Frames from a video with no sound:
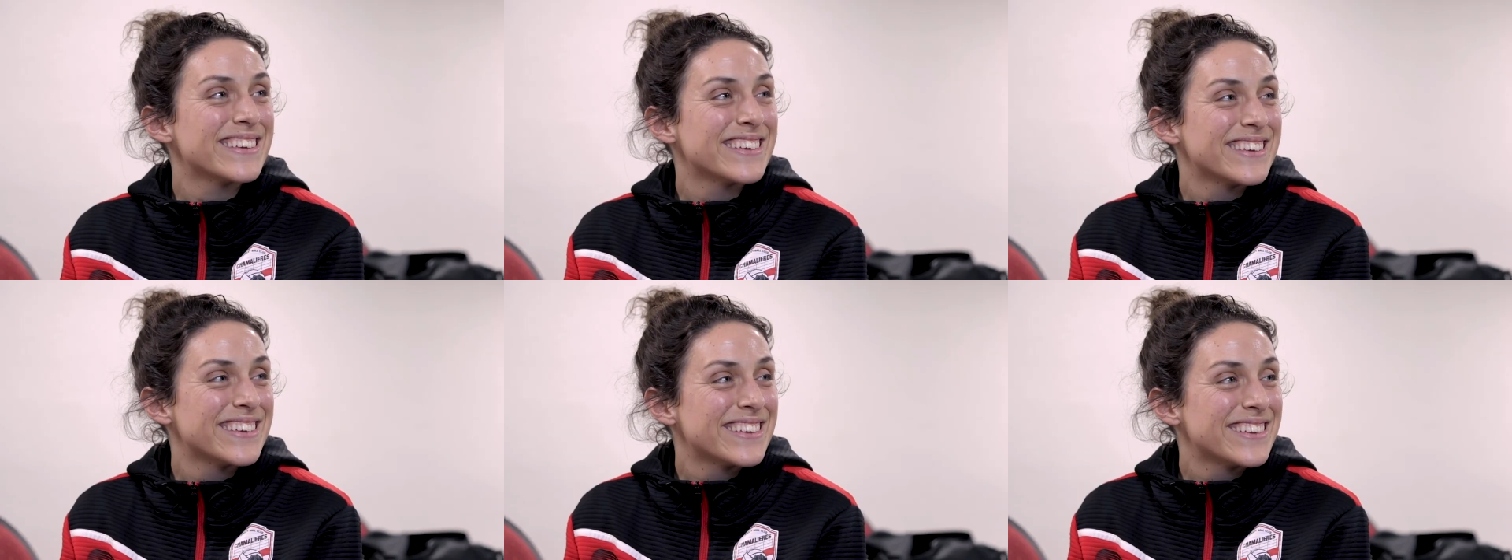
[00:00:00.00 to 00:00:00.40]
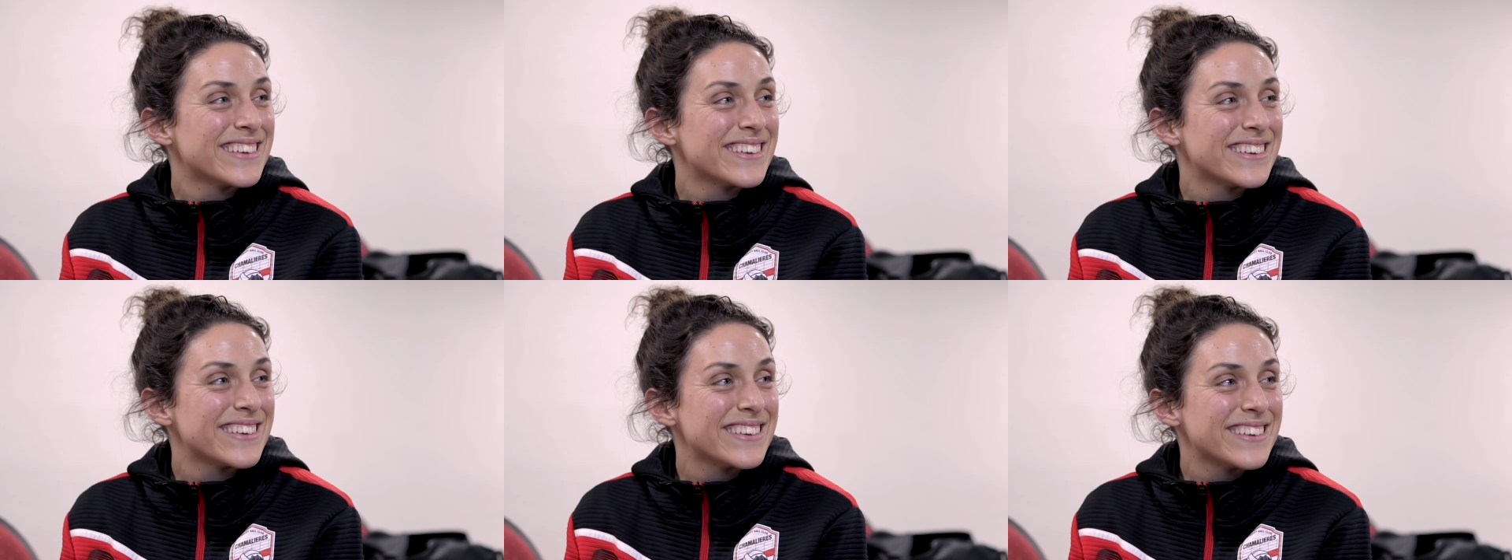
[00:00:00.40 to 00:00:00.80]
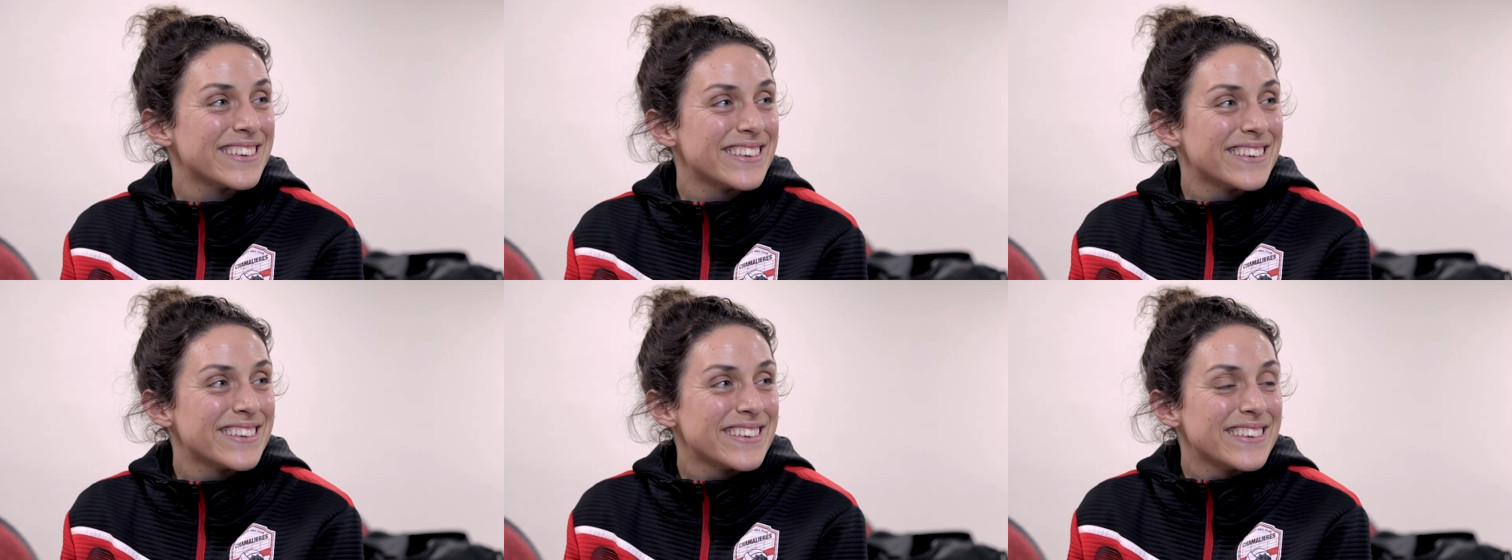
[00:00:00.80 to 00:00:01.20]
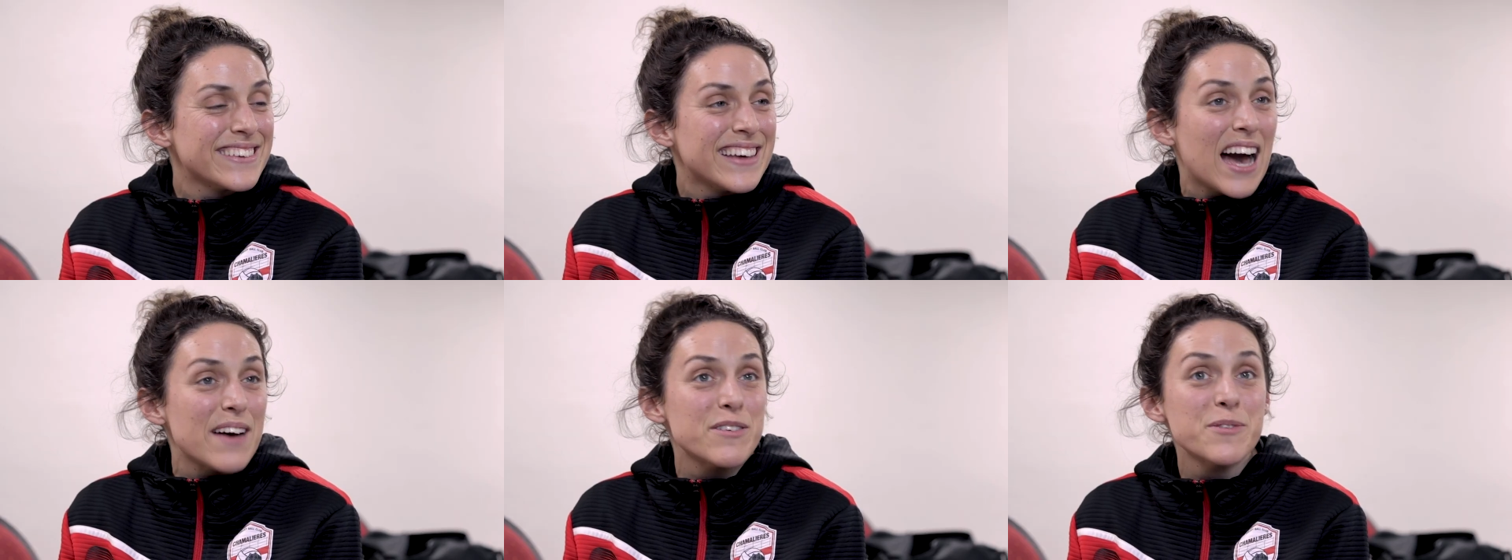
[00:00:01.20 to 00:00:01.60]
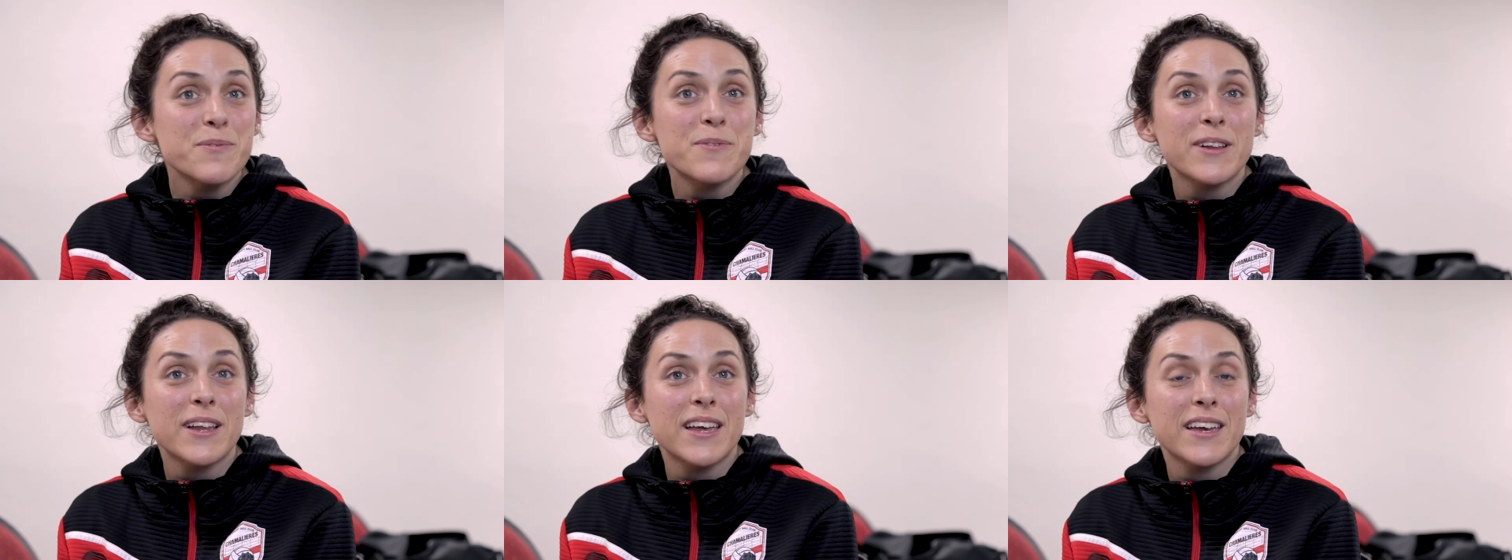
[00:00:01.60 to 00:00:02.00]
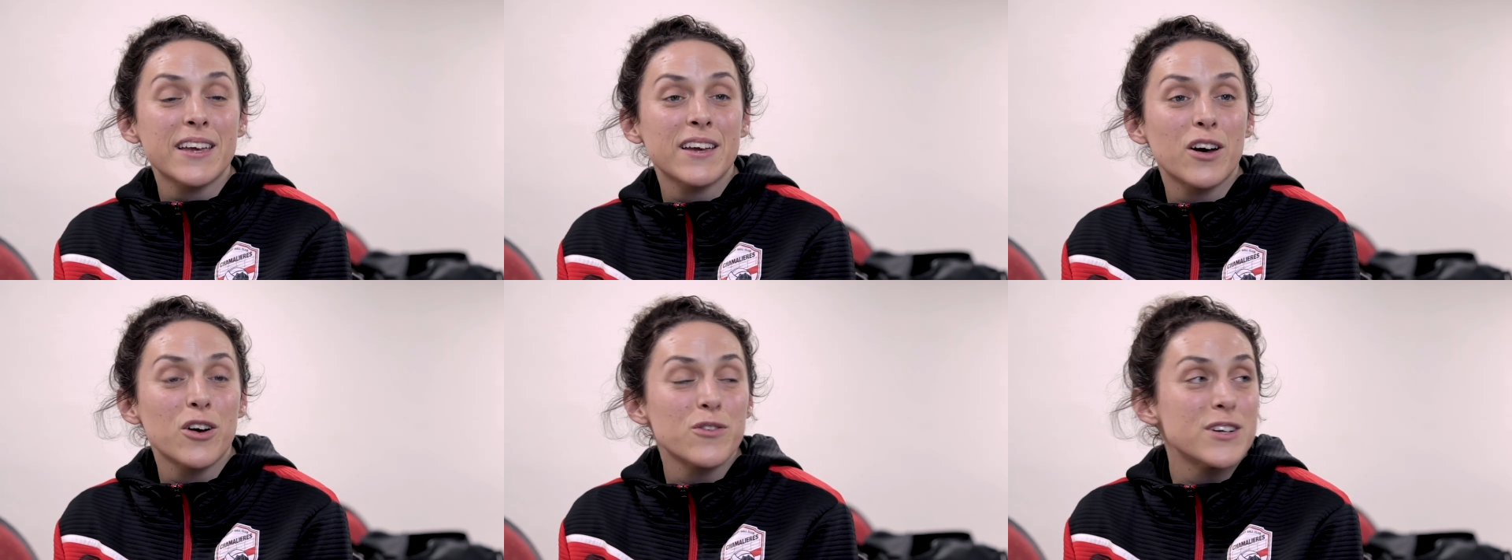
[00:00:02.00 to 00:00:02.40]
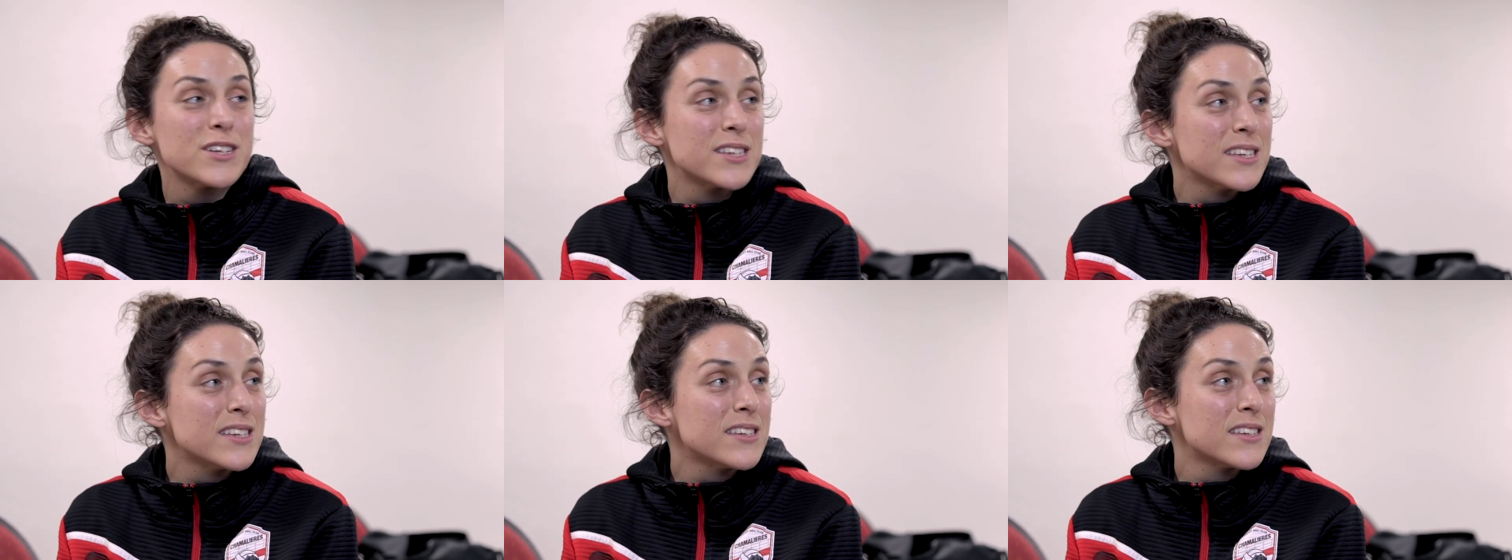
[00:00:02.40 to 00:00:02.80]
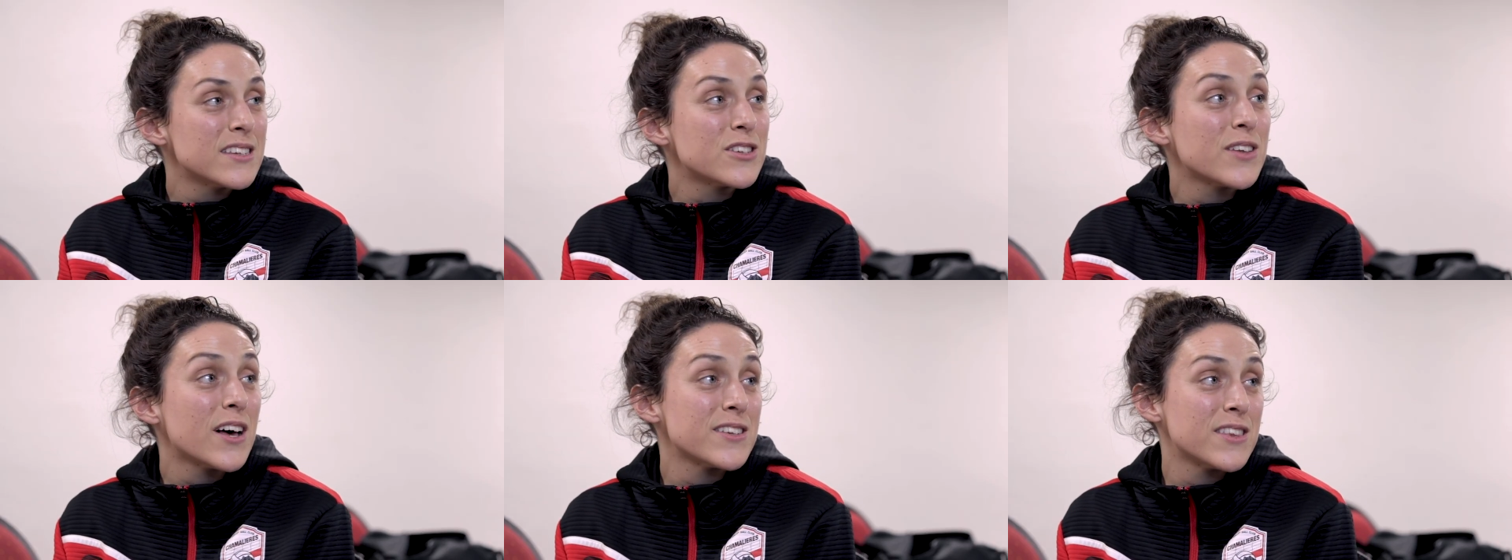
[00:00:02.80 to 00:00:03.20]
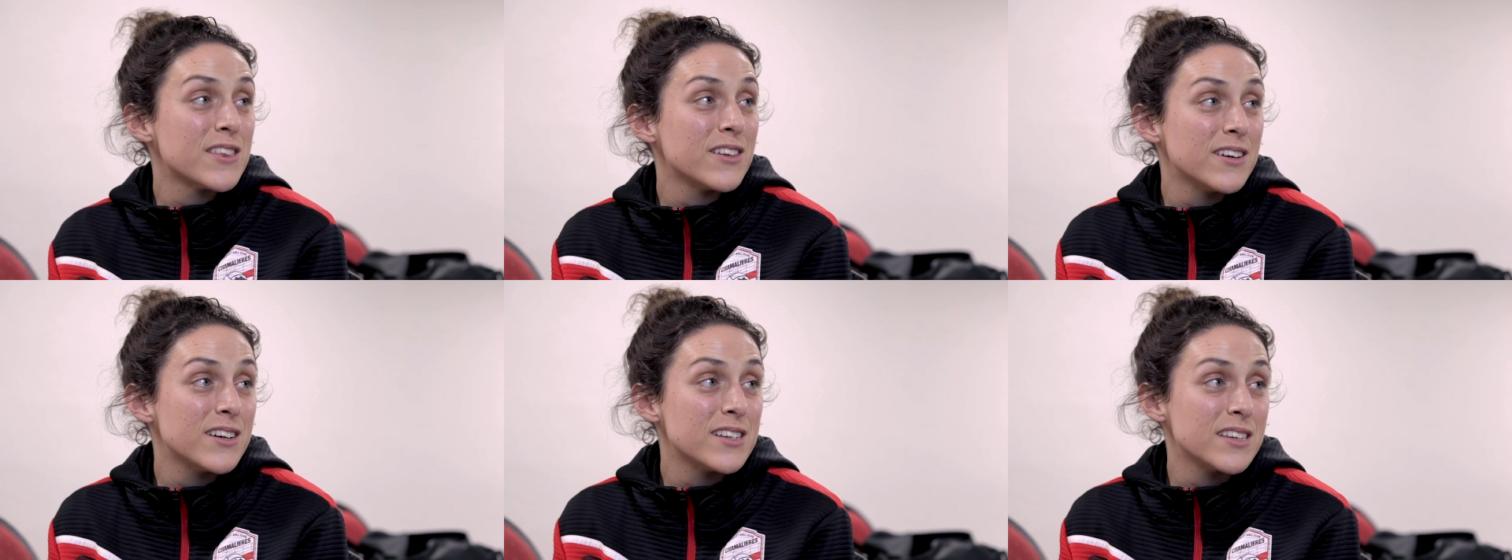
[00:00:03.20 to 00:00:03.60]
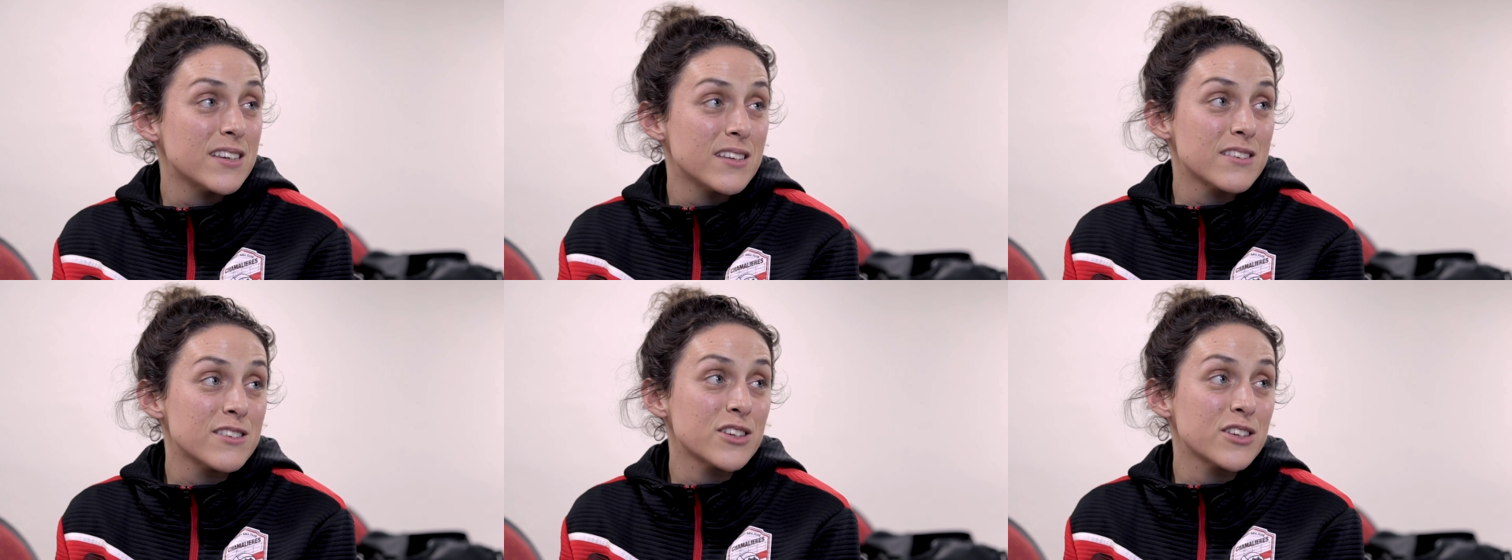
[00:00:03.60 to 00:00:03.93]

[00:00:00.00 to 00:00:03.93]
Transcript: How many years have you been playing? I've been playing overseas since 2013,